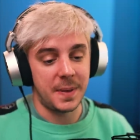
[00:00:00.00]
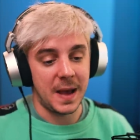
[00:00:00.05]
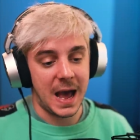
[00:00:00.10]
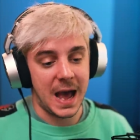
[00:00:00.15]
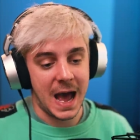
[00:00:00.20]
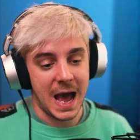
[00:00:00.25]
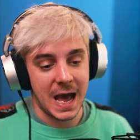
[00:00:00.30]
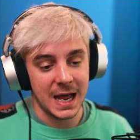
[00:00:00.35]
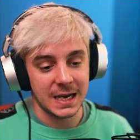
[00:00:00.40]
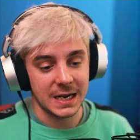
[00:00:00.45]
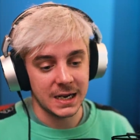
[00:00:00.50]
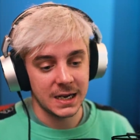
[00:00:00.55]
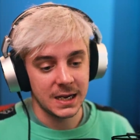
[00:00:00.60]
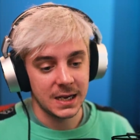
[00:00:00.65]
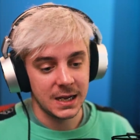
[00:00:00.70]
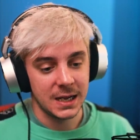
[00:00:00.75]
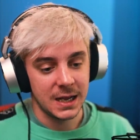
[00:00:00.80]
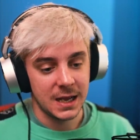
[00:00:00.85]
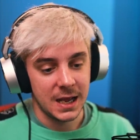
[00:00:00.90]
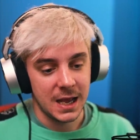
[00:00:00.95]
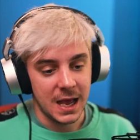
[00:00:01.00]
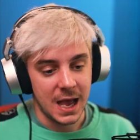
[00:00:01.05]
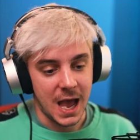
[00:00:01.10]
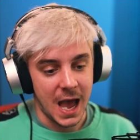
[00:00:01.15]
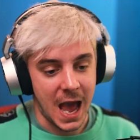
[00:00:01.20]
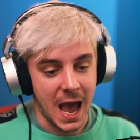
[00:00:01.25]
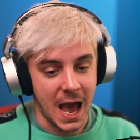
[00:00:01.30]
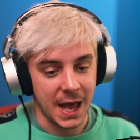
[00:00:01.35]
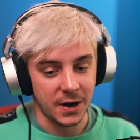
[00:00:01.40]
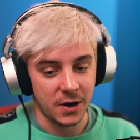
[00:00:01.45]
bad
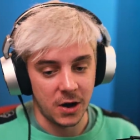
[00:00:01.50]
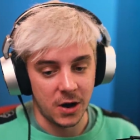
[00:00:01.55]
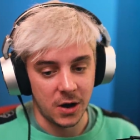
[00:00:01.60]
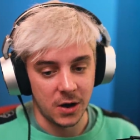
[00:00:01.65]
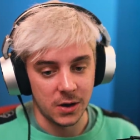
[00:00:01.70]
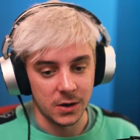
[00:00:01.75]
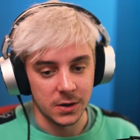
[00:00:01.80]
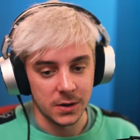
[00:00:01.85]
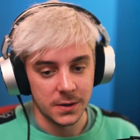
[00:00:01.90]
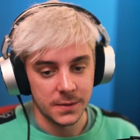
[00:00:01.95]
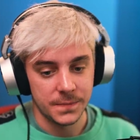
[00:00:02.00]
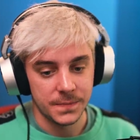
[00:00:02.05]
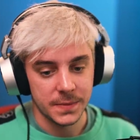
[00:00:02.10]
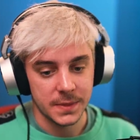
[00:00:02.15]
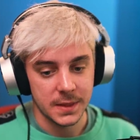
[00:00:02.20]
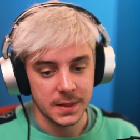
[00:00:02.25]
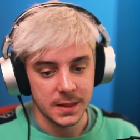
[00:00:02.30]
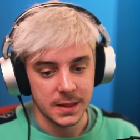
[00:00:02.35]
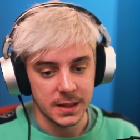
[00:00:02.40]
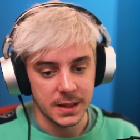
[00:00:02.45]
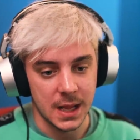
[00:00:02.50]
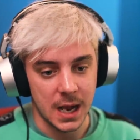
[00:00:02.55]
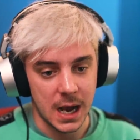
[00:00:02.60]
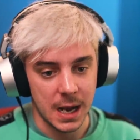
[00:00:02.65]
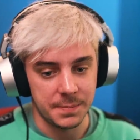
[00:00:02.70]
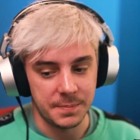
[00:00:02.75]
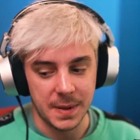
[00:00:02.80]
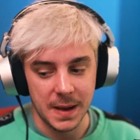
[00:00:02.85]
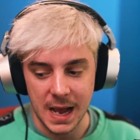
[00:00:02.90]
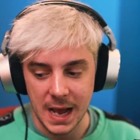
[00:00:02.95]
at all.
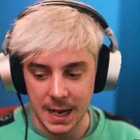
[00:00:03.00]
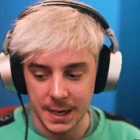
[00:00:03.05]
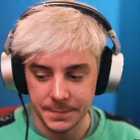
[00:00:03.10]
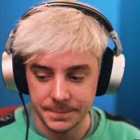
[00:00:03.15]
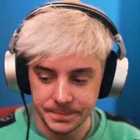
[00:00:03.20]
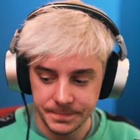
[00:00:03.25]
Not bad.